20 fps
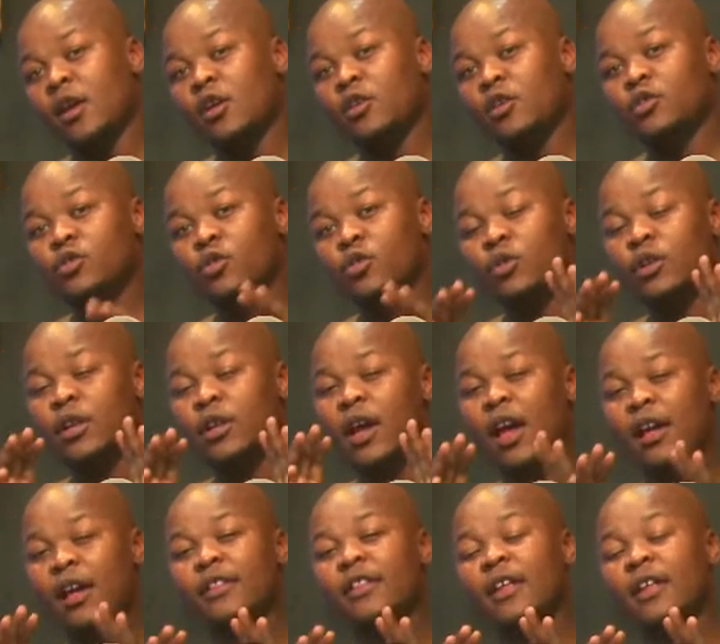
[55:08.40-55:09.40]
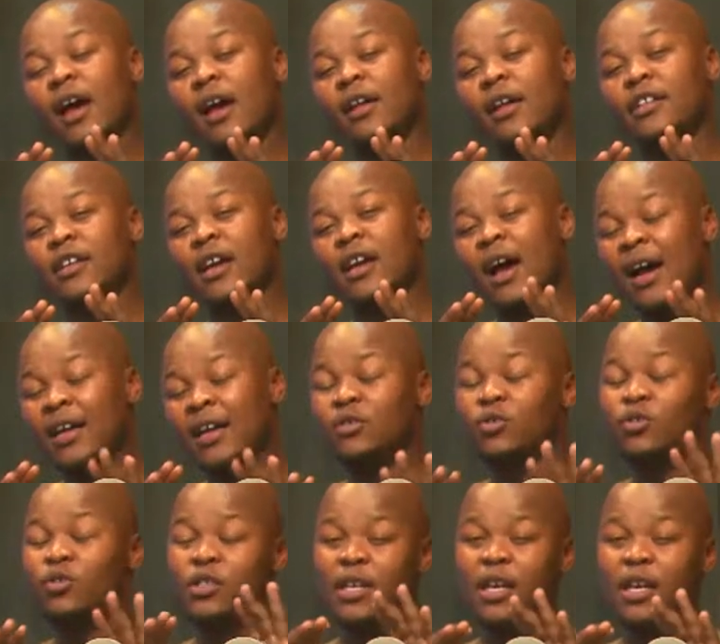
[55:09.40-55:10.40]
So the, the art
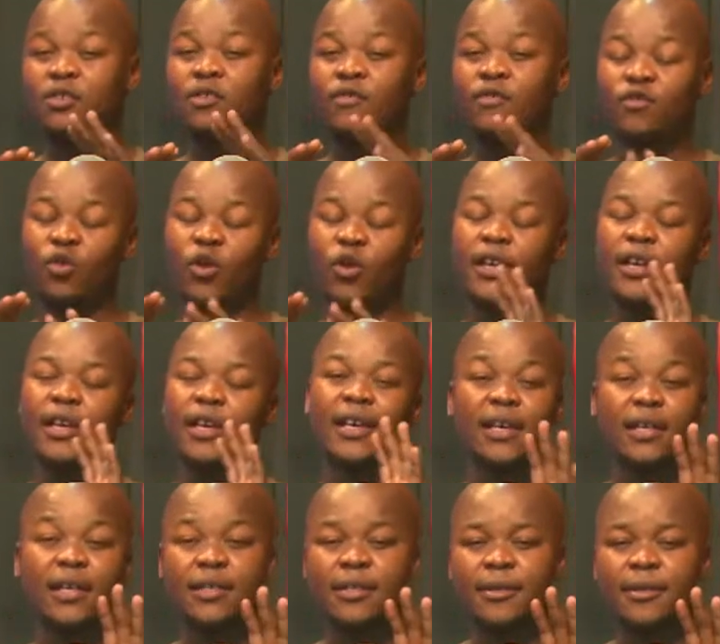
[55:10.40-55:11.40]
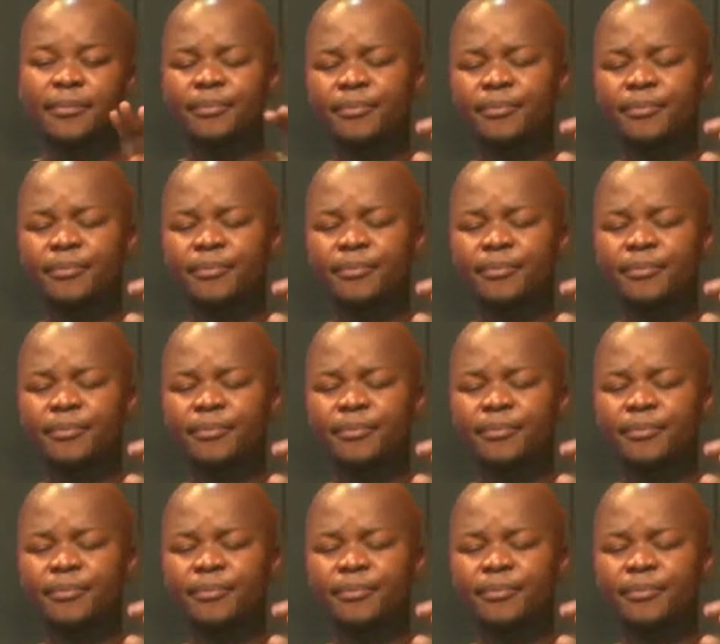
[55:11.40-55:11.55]
or science of tracking is,